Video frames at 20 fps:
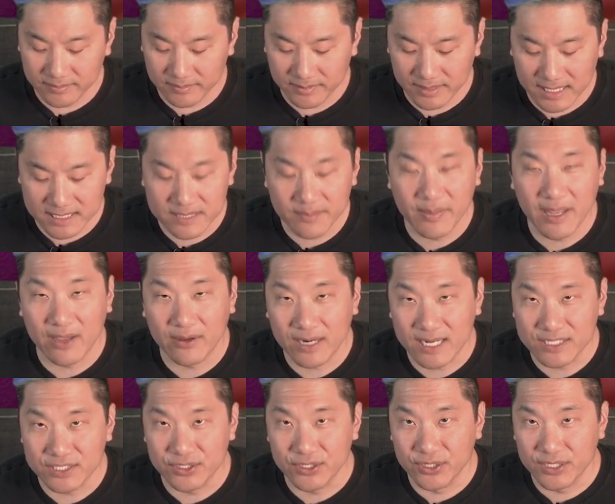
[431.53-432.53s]
That's about
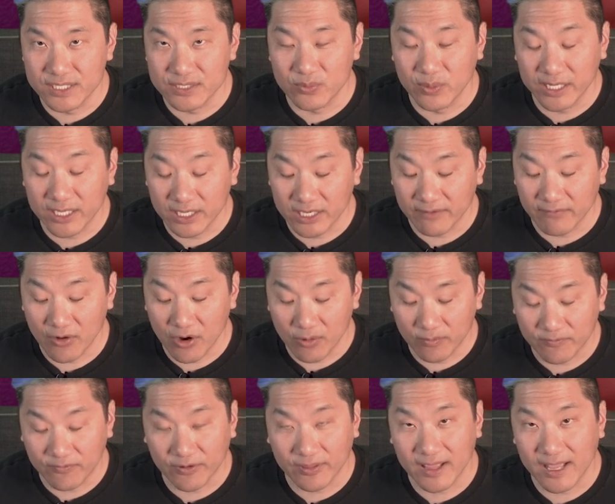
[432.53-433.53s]
as good as we could have
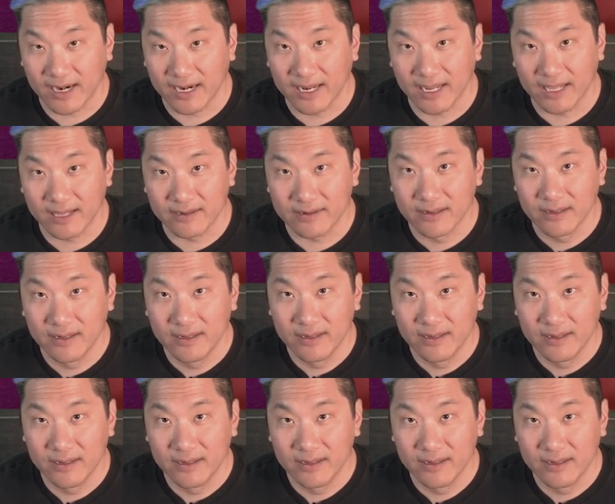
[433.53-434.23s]
hoped for that hand.